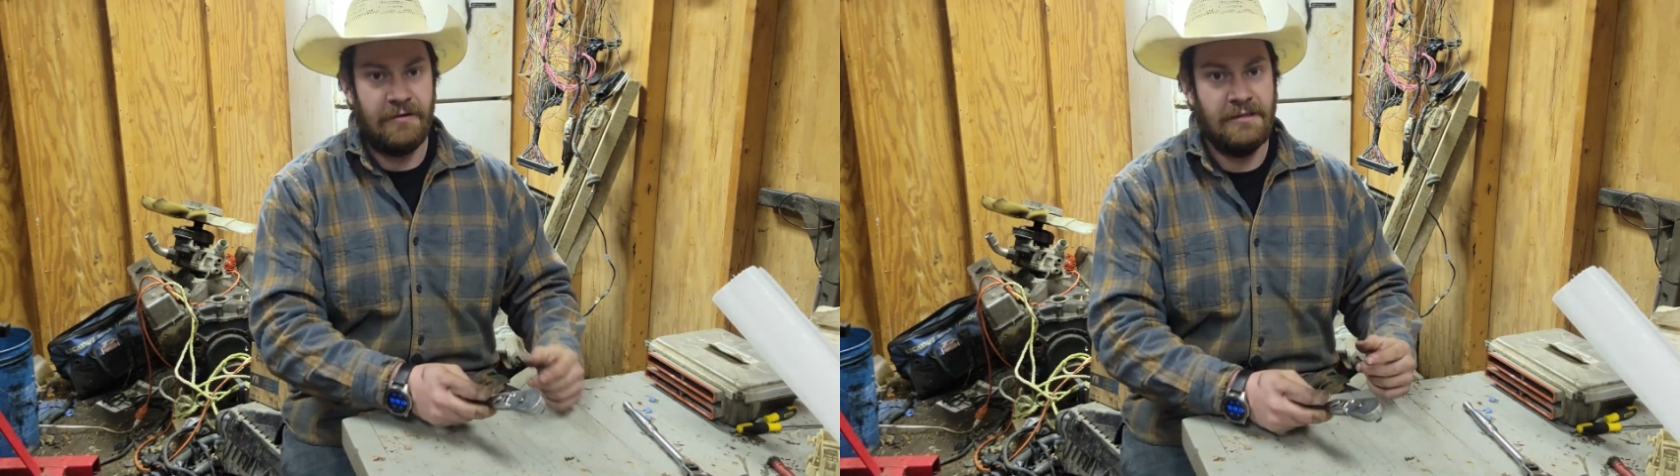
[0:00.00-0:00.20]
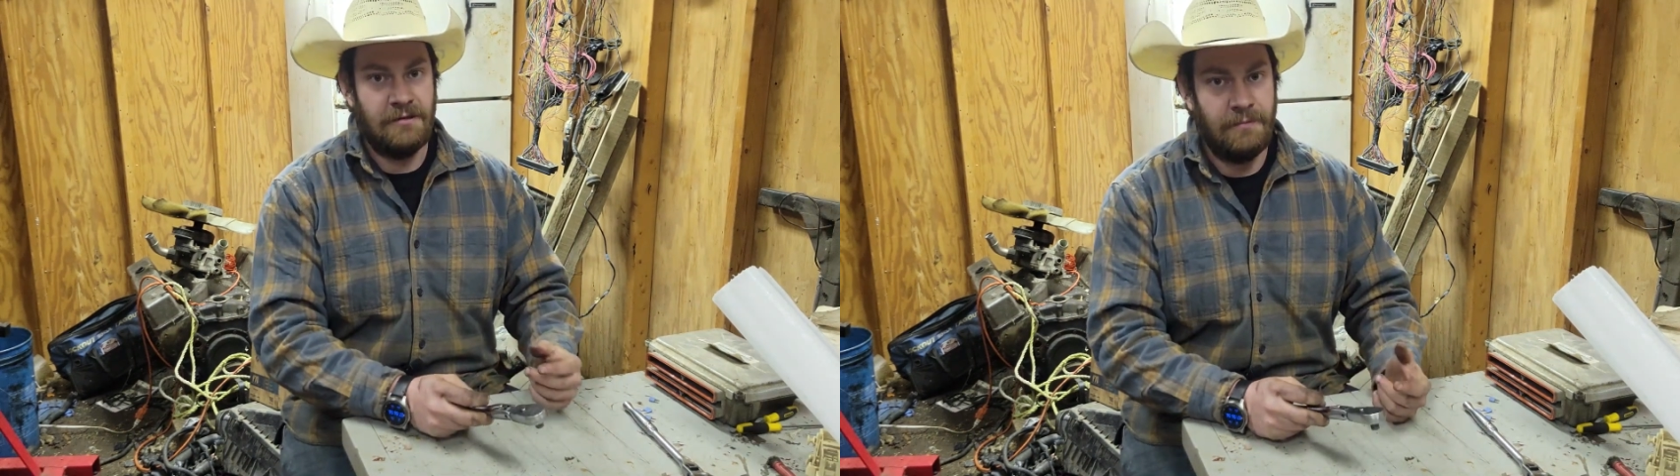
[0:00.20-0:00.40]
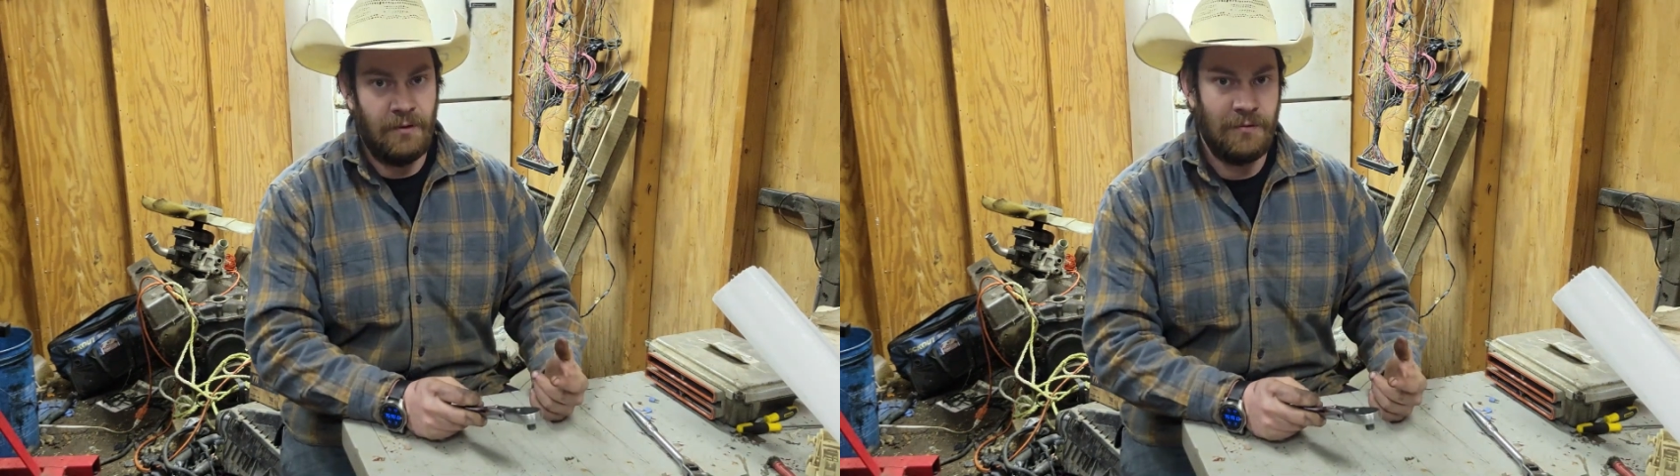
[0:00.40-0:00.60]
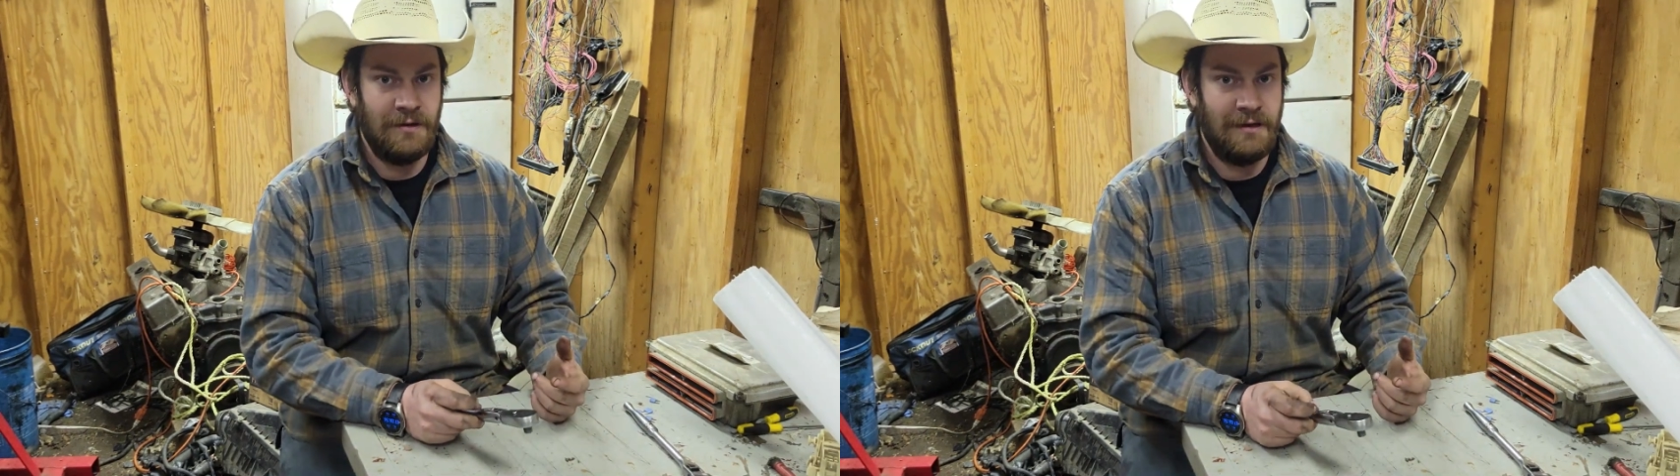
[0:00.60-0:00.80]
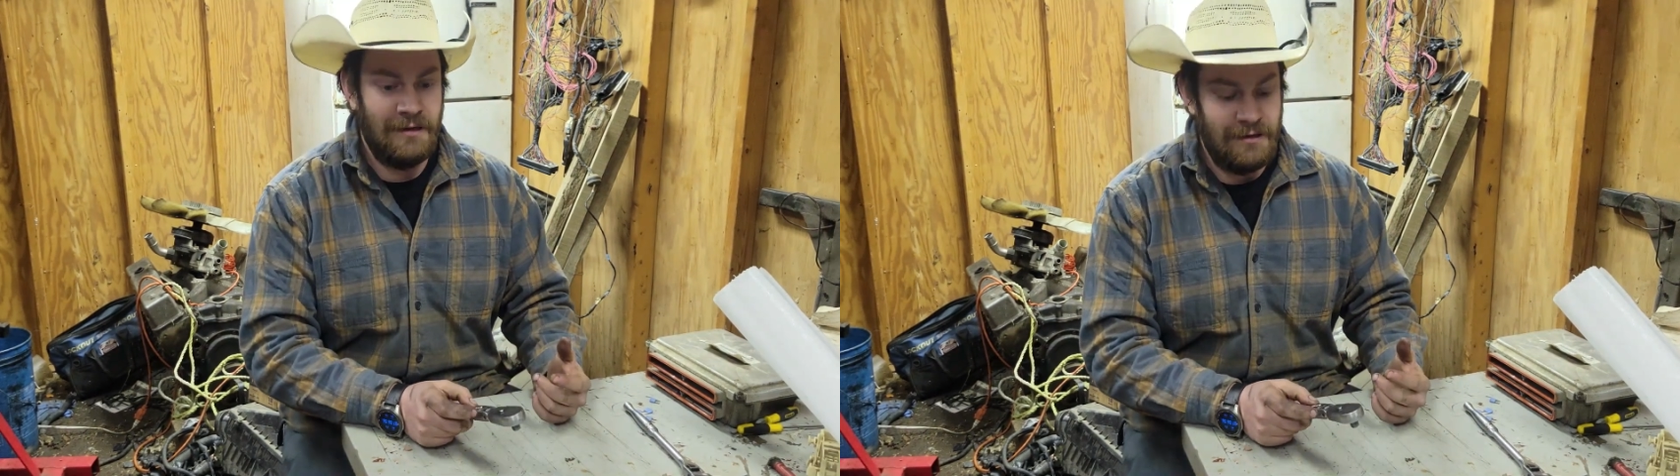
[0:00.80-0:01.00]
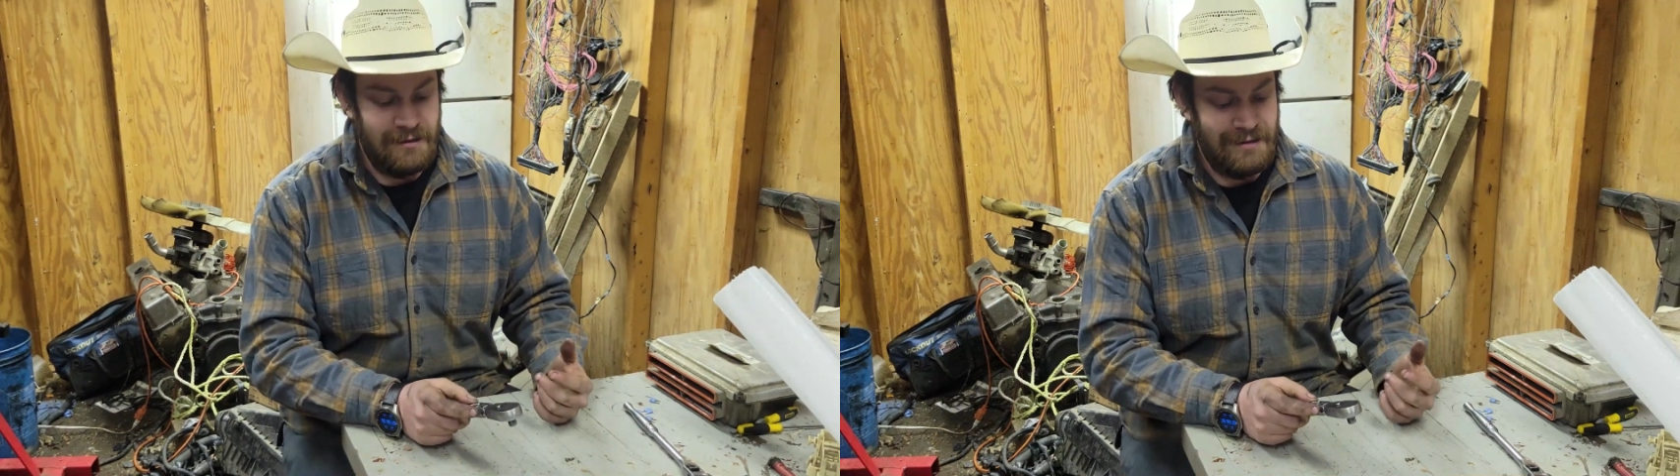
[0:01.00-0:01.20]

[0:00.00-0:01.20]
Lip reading: threads on the bolt really good,